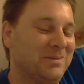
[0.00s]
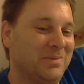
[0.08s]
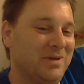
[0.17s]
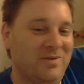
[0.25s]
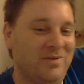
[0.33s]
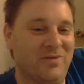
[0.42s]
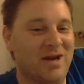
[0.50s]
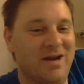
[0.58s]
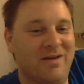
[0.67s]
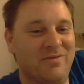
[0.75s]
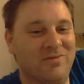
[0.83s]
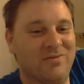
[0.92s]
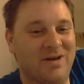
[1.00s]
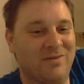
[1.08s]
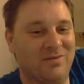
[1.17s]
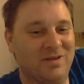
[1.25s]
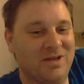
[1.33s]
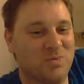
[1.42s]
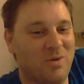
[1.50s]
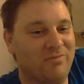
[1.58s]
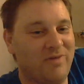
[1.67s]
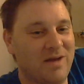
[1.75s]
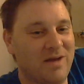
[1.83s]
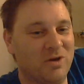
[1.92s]
But you've got to have at least one
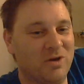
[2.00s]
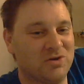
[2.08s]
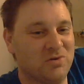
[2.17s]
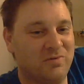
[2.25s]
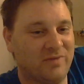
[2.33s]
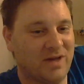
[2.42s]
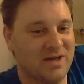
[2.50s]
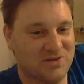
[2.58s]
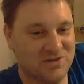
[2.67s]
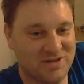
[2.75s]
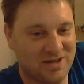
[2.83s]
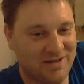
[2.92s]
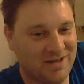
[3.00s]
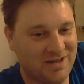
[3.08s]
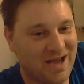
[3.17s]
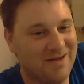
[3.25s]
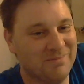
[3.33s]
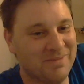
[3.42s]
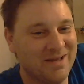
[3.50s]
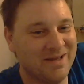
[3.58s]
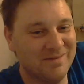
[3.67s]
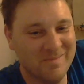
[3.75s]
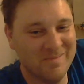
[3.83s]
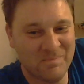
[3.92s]
or two vices. You can't be,
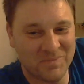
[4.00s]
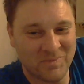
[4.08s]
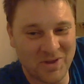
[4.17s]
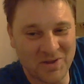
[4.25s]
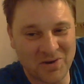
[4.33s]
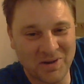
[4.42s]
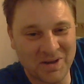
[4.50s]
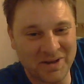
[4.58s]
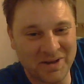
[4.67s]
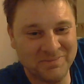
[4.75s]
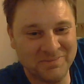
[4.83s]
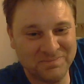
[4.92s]
what do they call it, can you?